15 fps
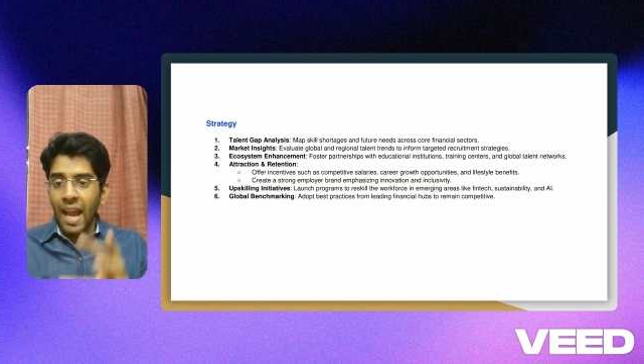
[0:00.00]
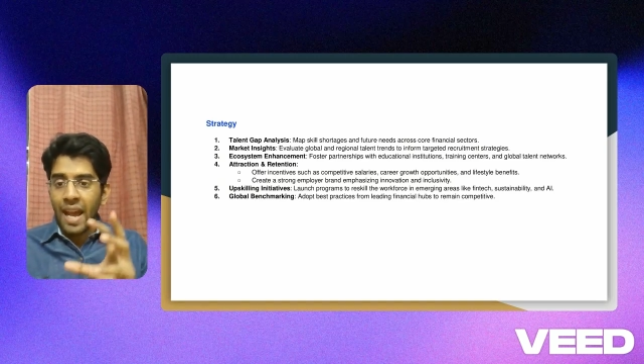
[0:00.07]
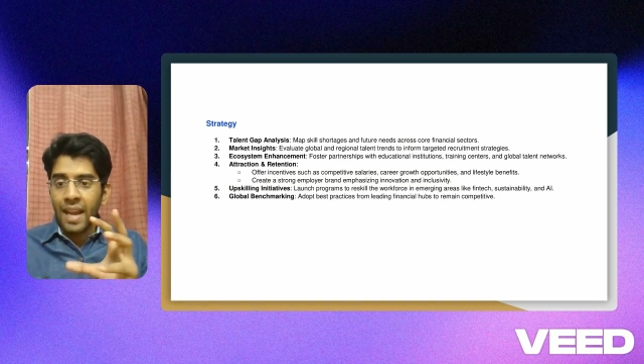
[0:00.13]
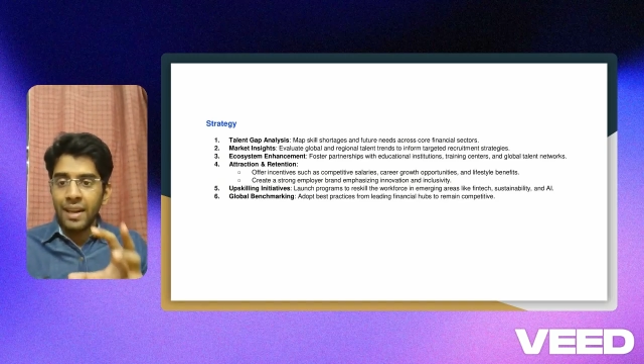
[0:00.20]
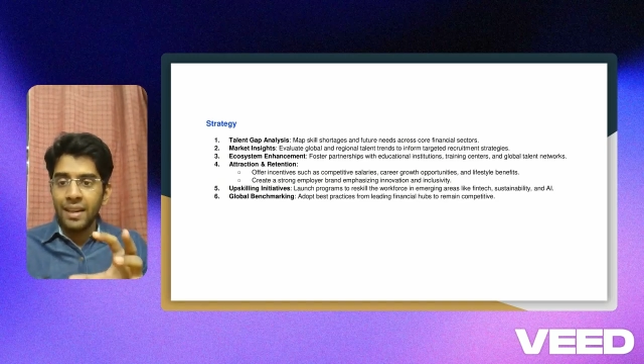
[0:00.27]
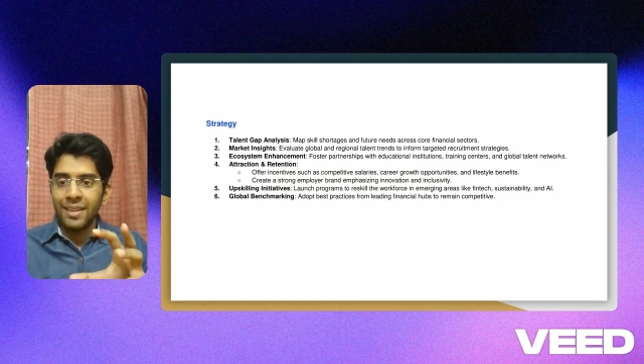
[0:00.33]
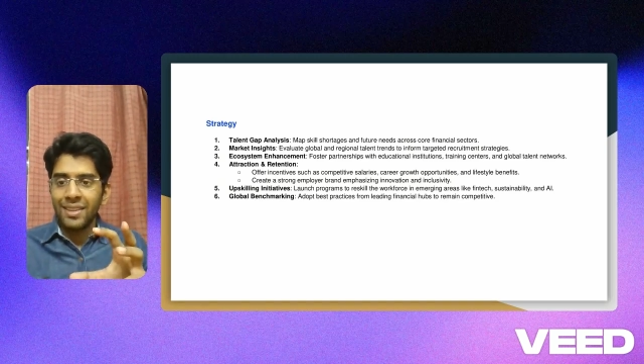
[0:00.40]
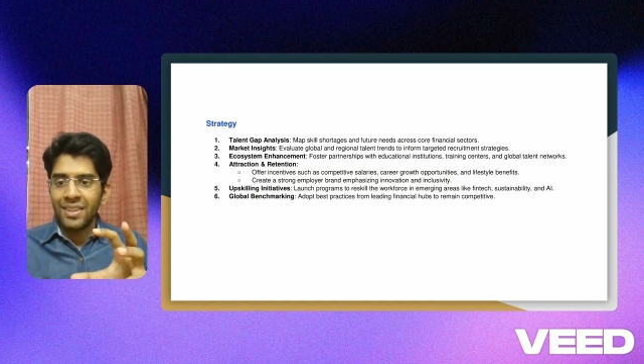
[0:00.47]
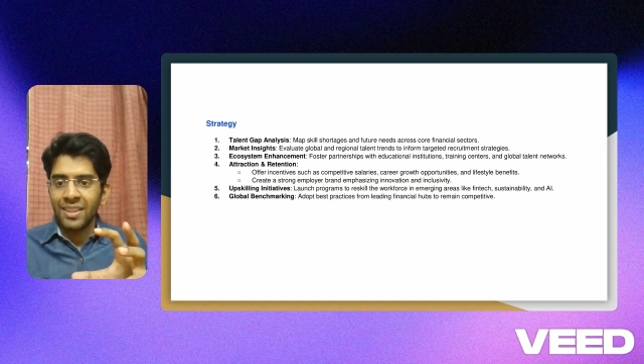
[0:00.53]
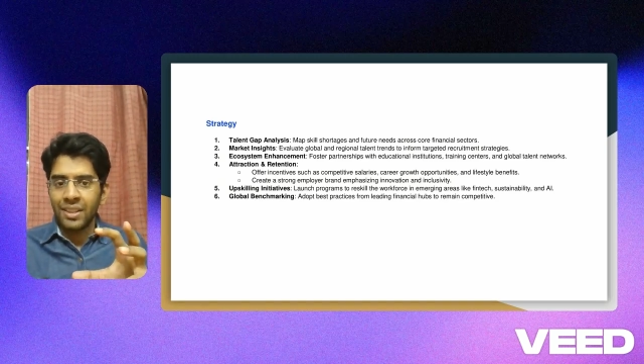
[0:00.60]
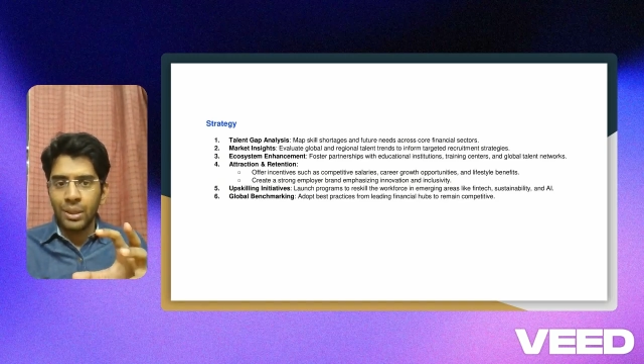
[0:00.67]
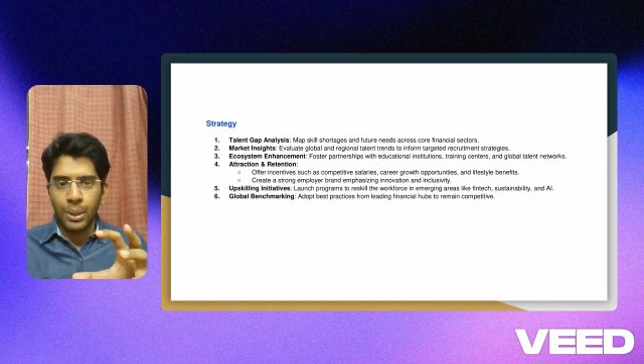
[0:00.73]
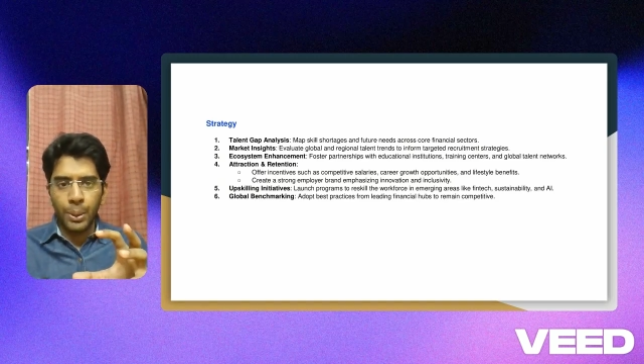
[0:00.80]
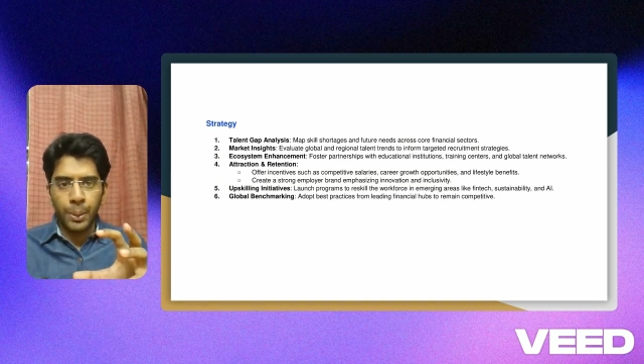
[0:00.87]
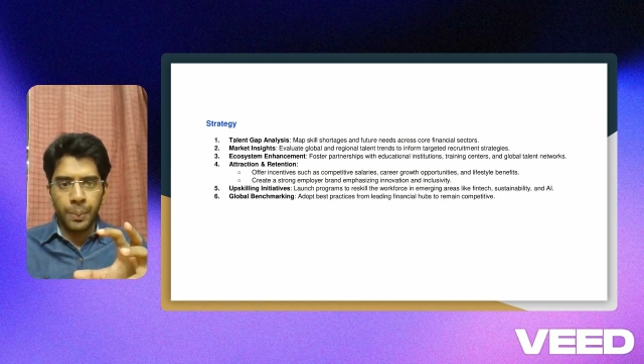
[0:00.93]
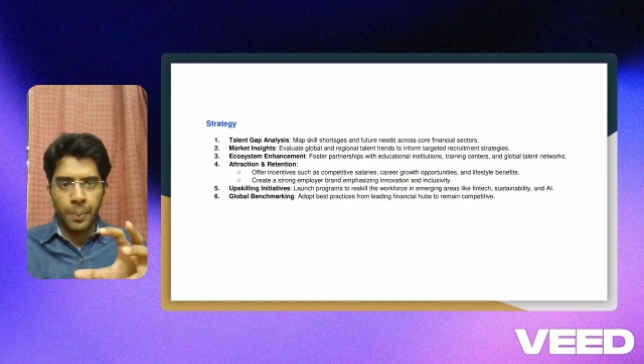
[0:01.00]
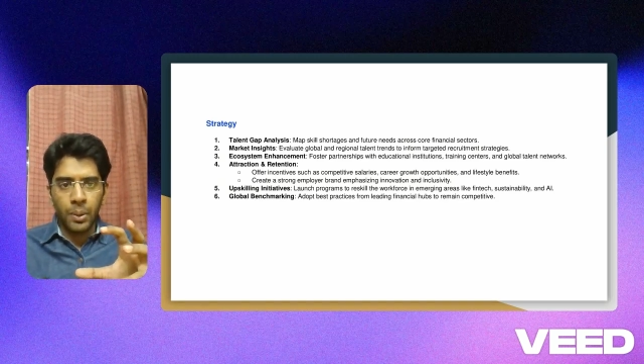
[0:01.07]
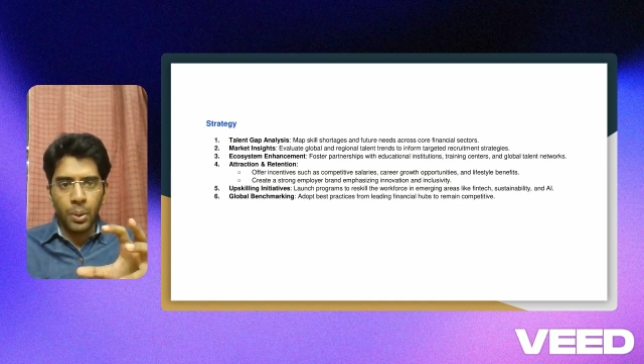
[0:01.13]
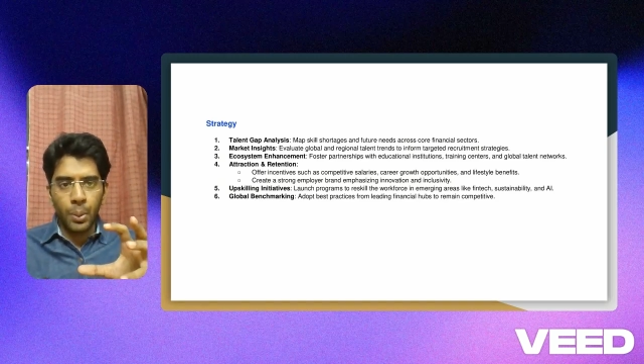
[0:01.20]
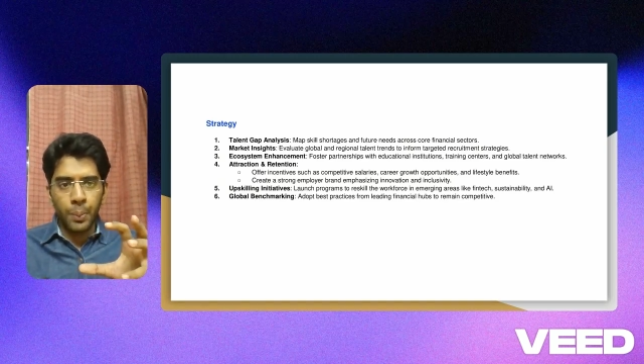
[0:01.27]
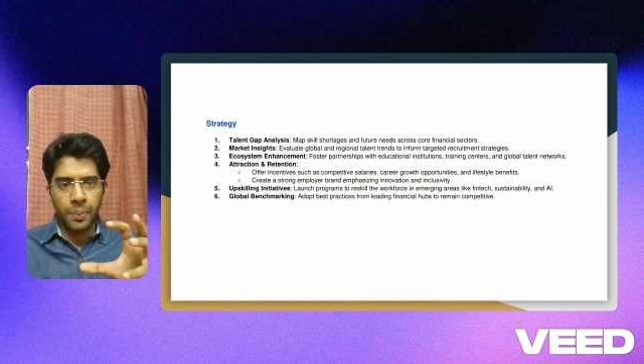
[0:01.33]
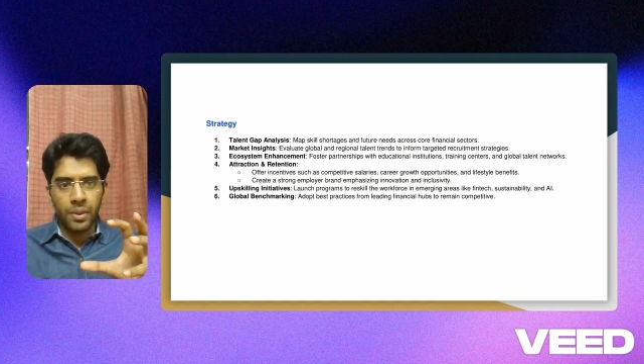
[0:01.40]
talent
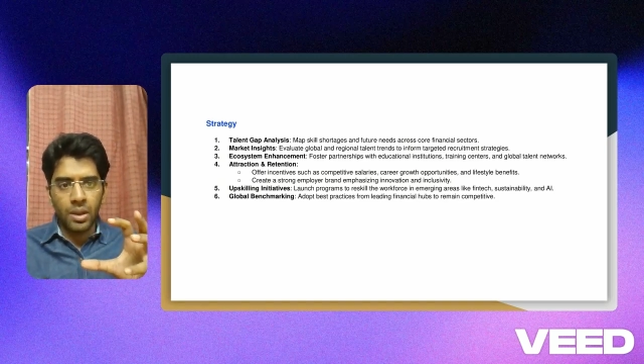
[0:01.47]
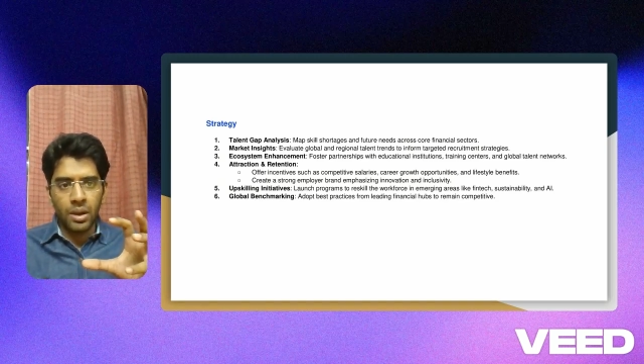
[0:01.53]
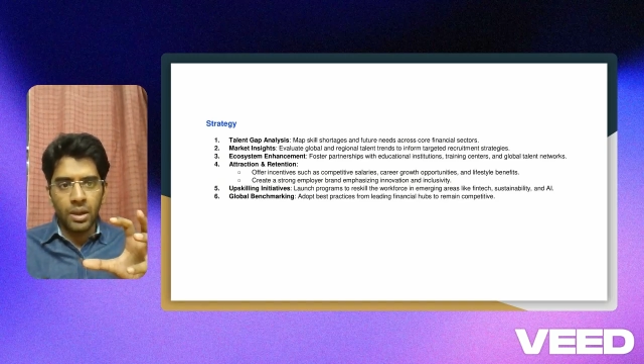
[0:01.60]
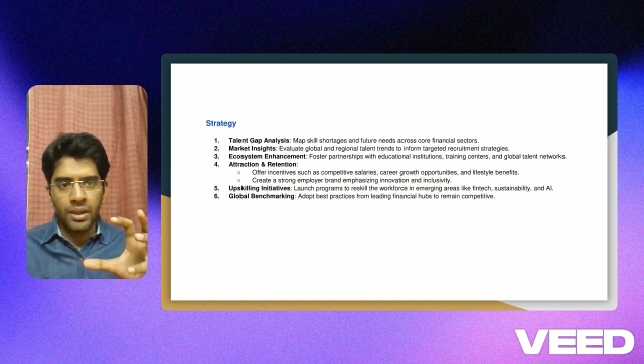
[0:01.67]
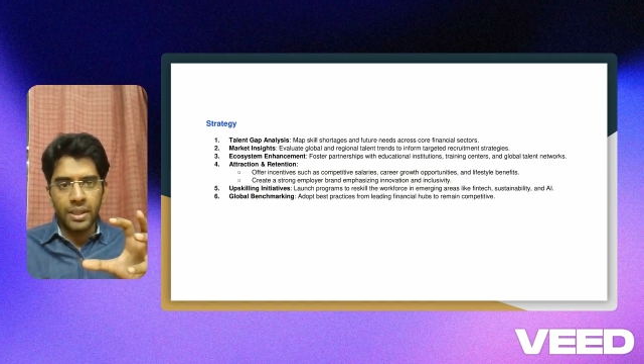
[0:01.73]
no